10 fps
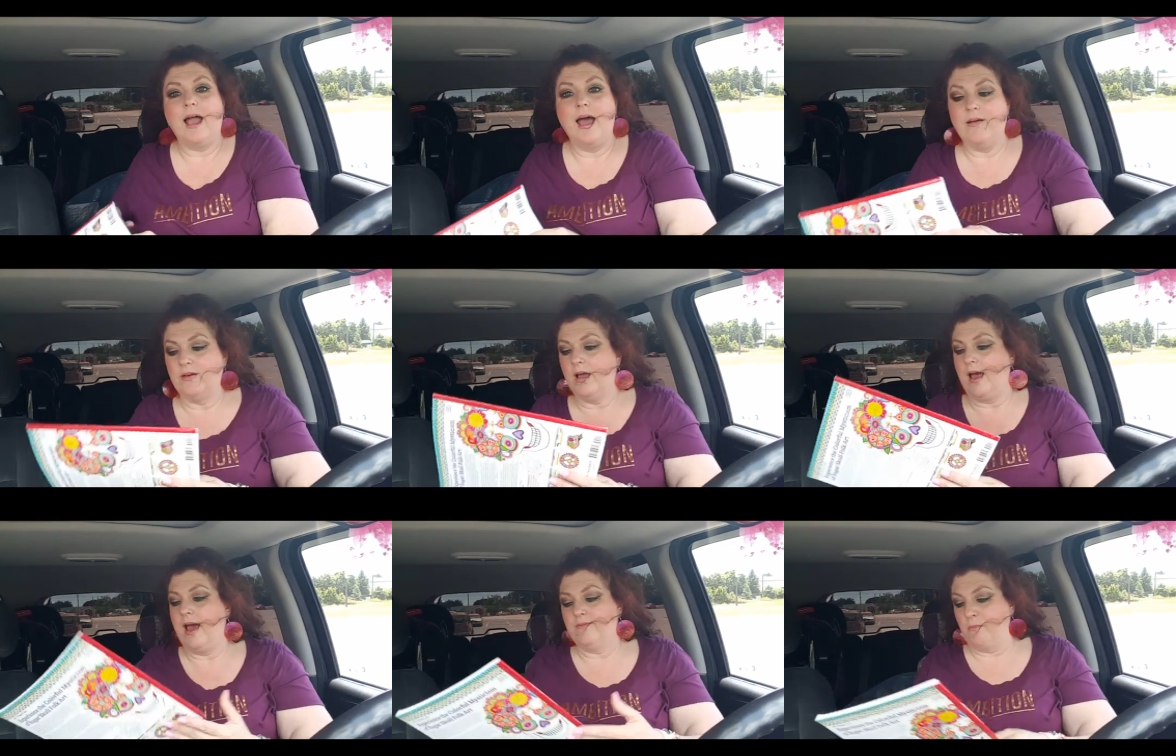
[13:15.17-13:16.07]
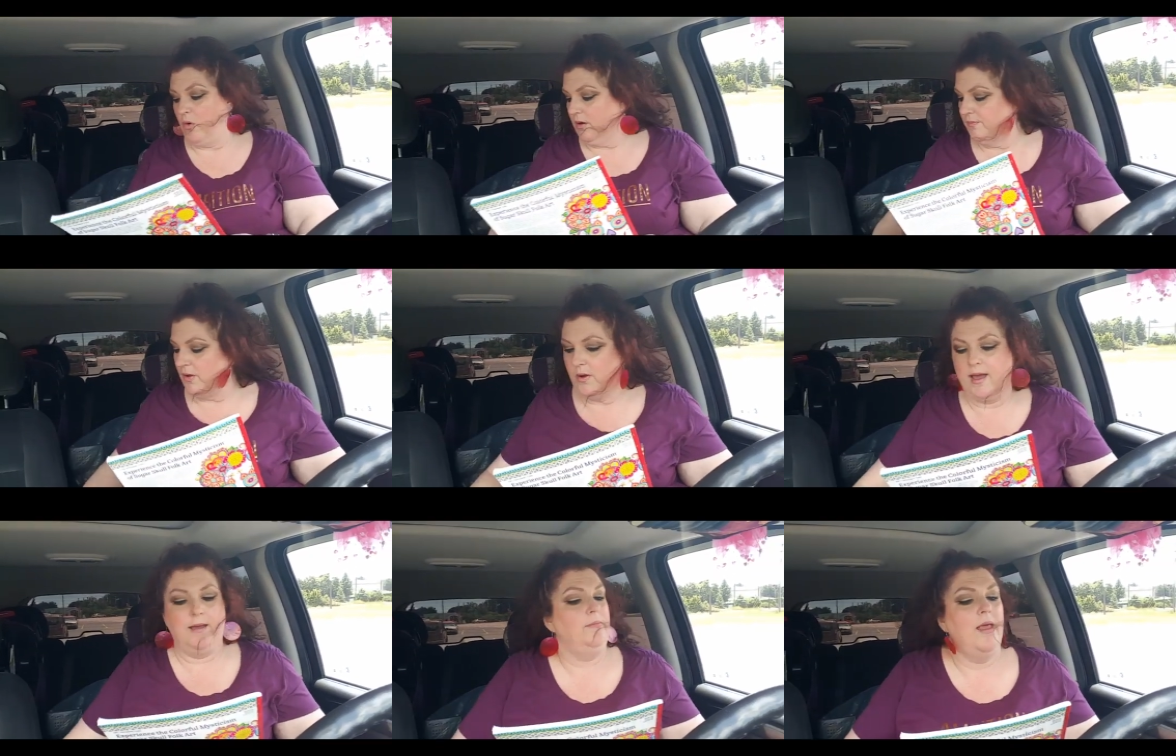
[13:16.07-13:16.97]
I have a, I have more
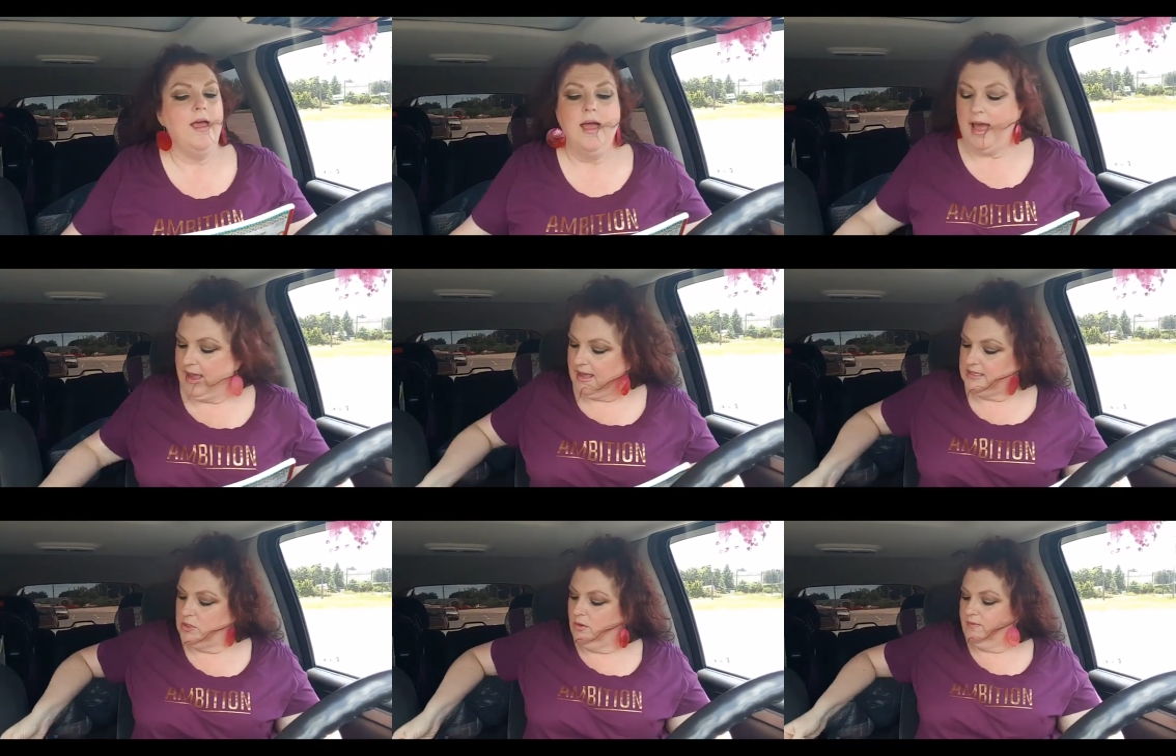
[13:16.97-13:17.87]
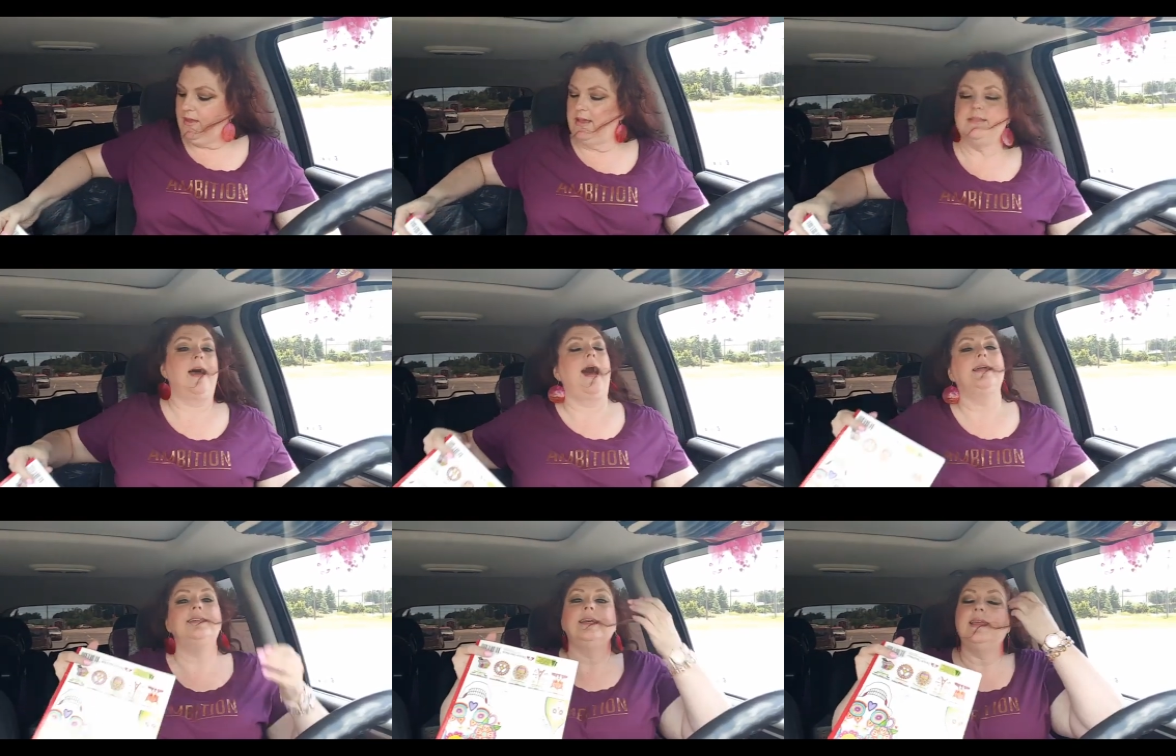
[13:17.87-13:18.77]
okay I got two of these now I
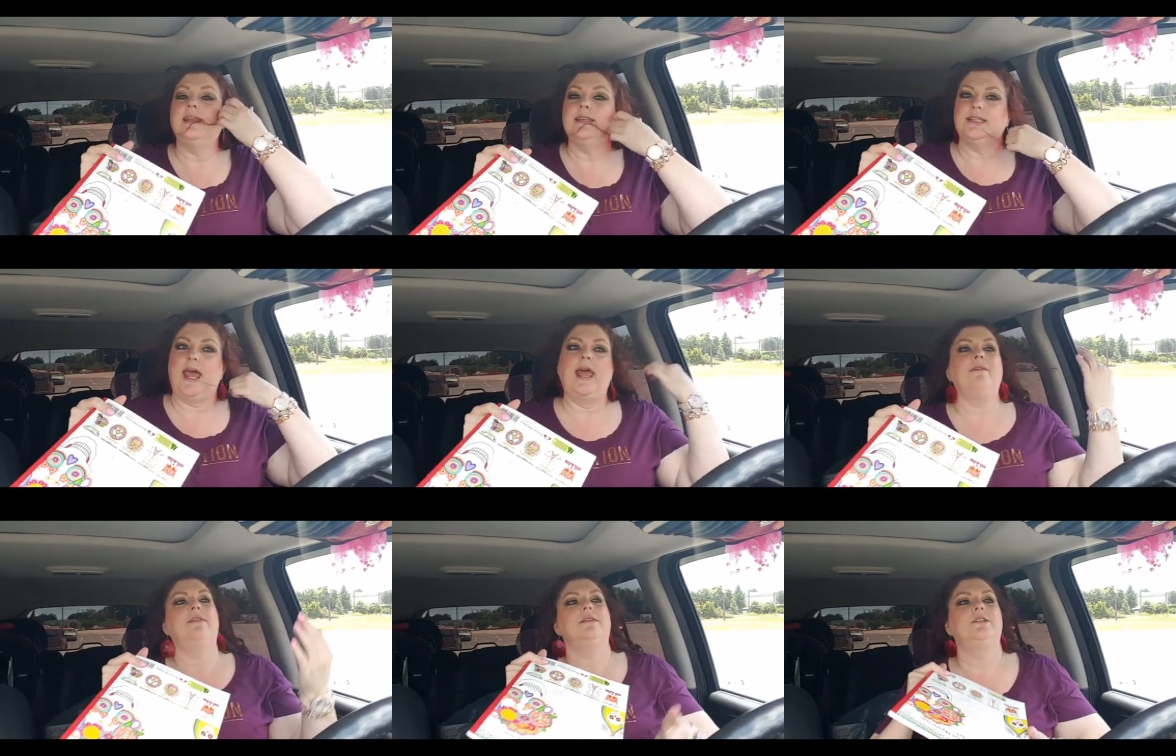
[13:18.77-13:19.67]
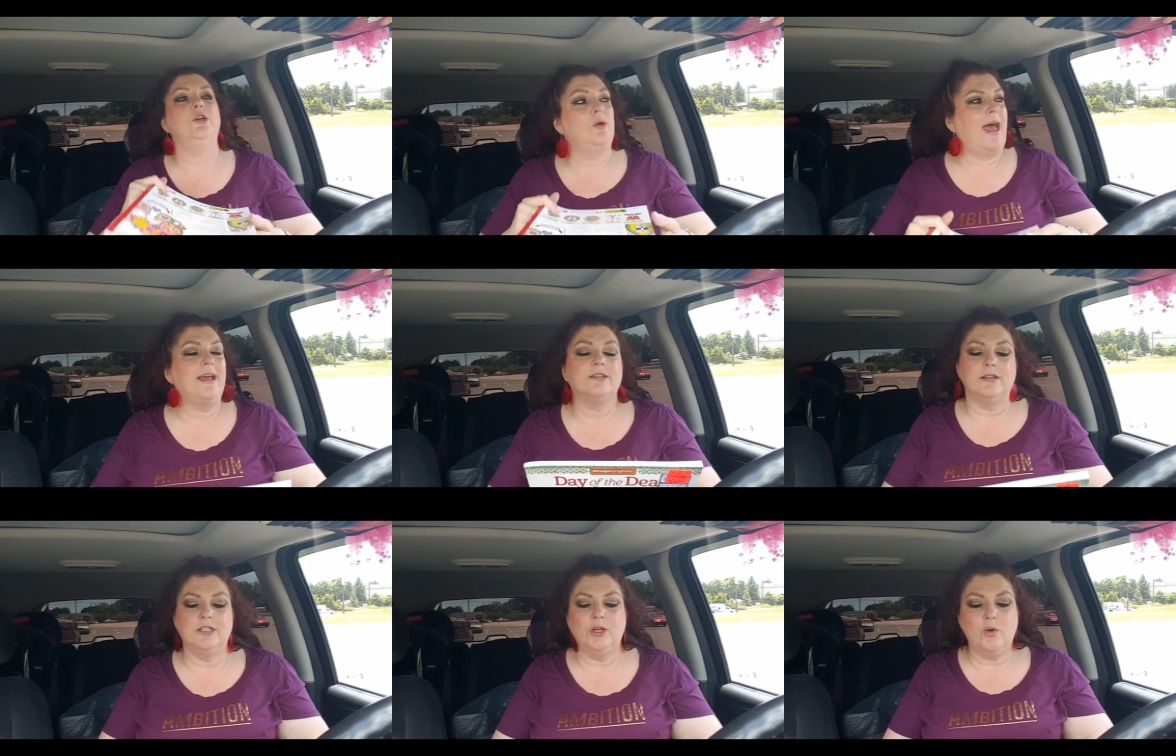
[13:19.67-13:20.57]
did get a day of the two
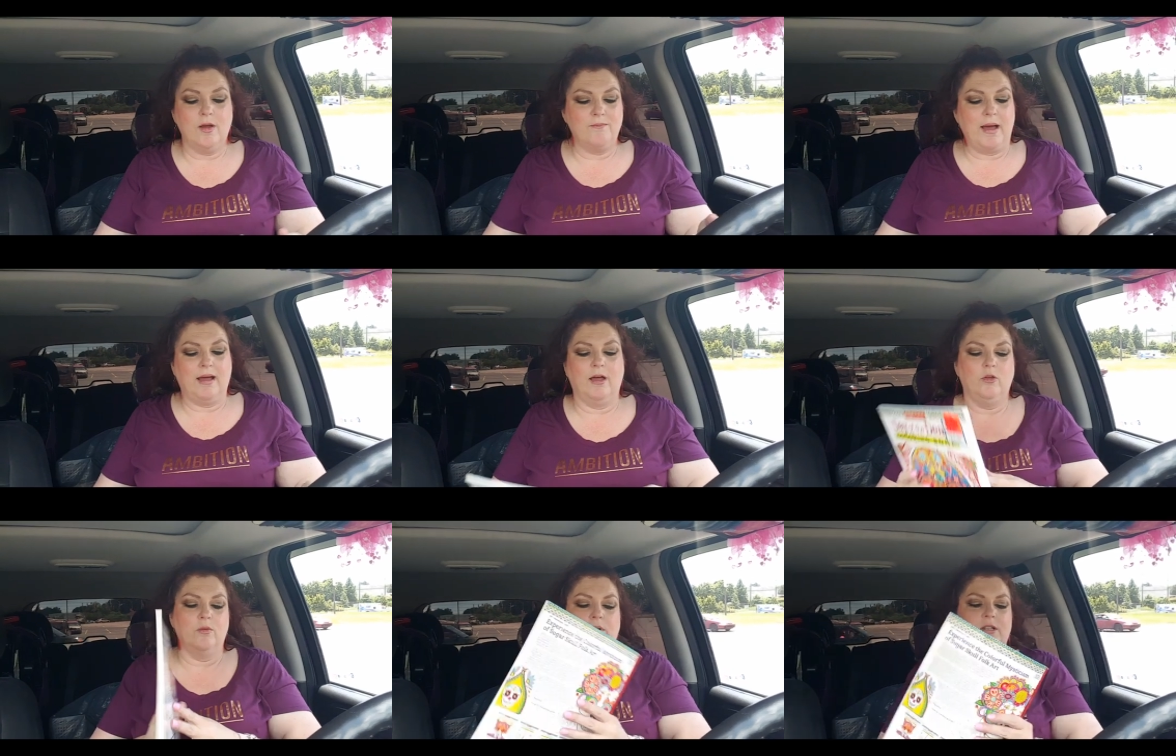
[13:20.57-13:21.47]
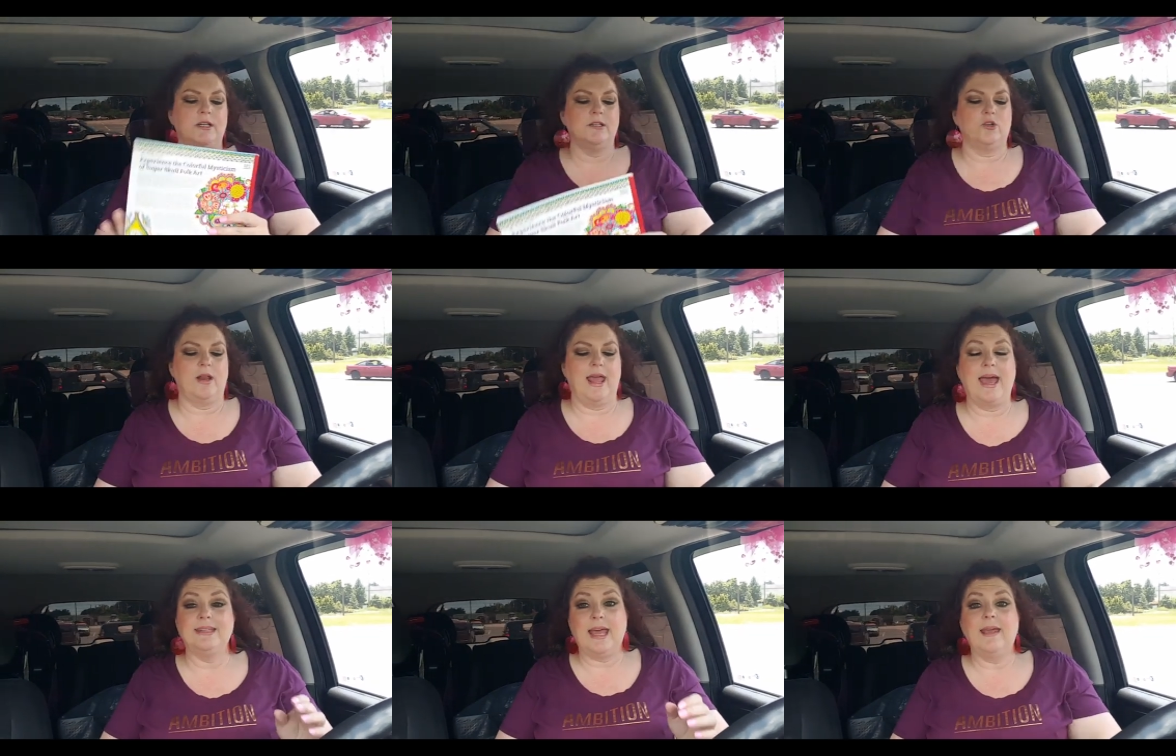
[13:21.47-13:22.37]
actually two of my coloring books yesterday
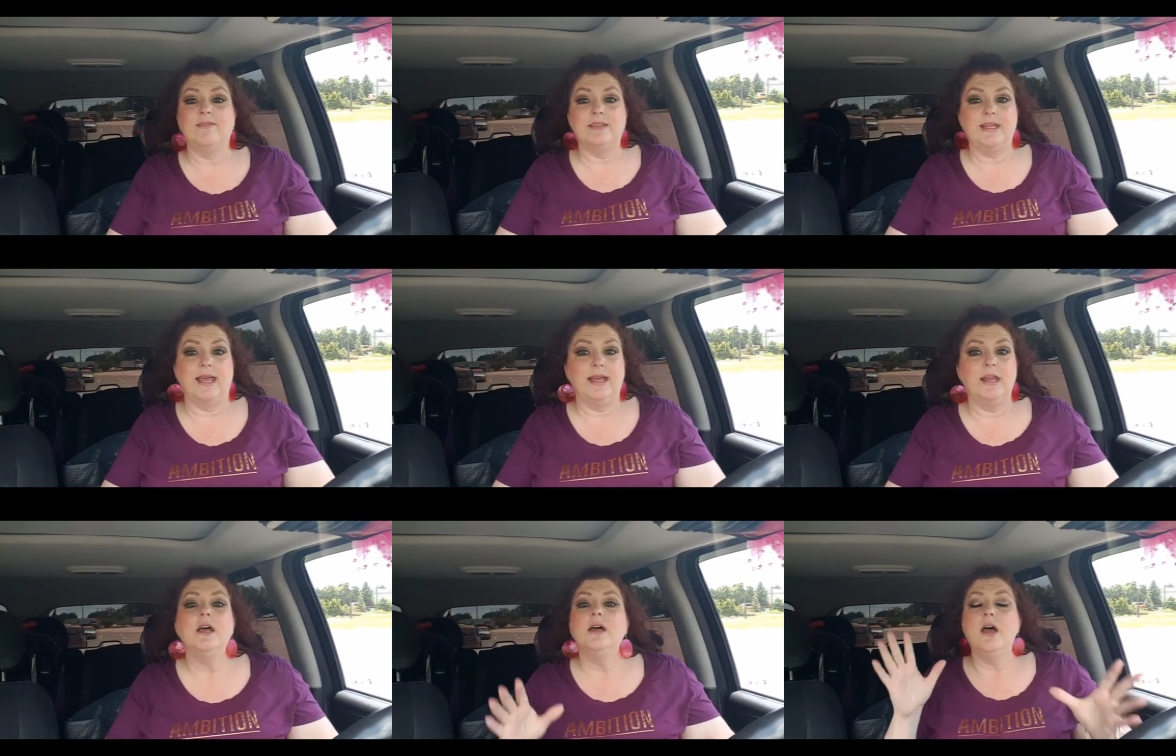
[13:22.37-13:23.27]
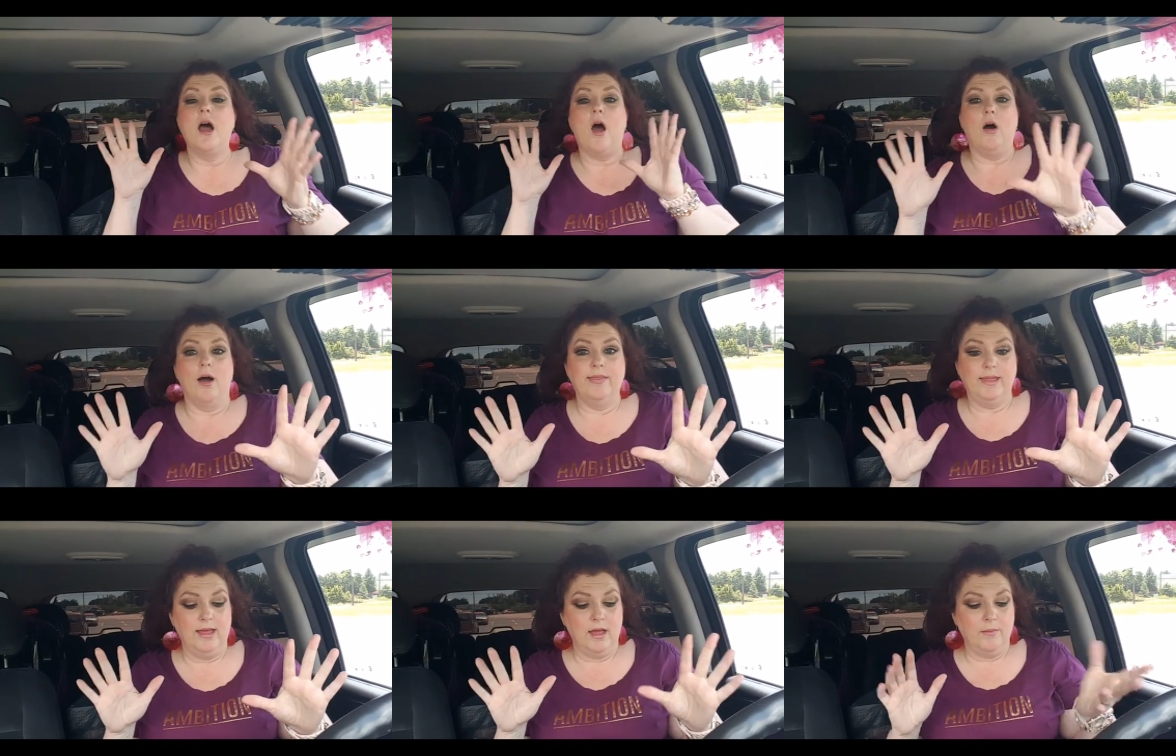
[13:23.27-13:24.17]
had day of the dead on
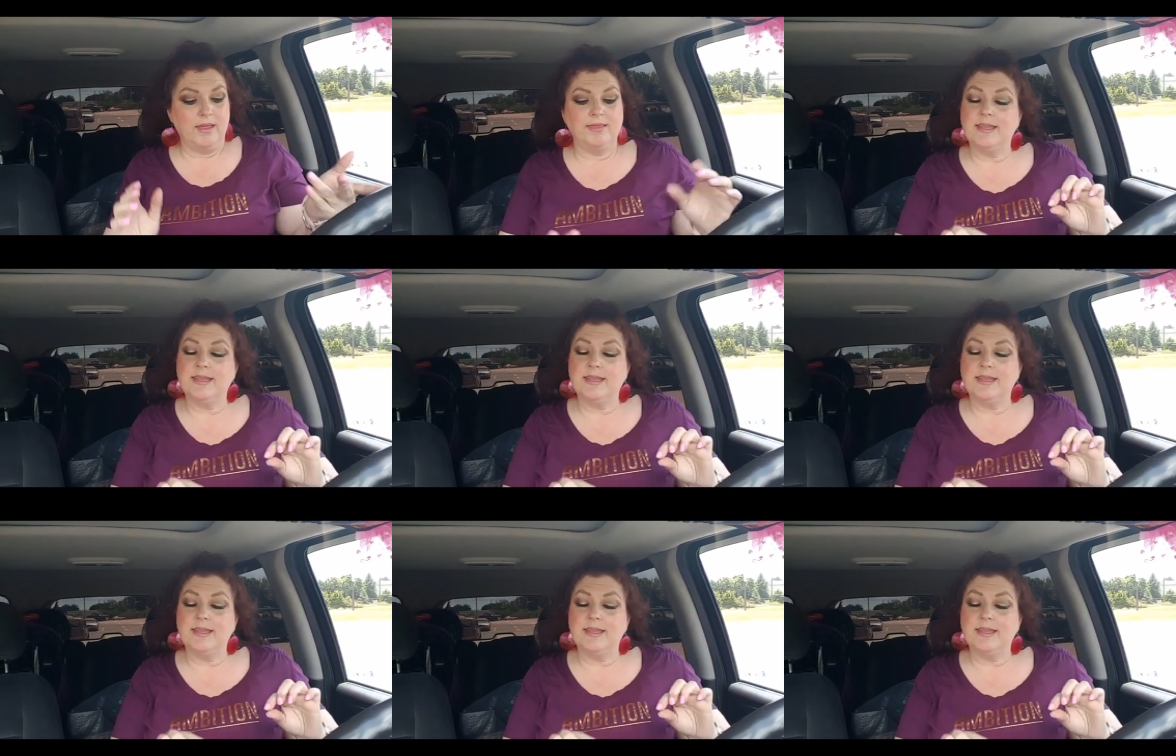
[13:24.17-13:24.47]
them.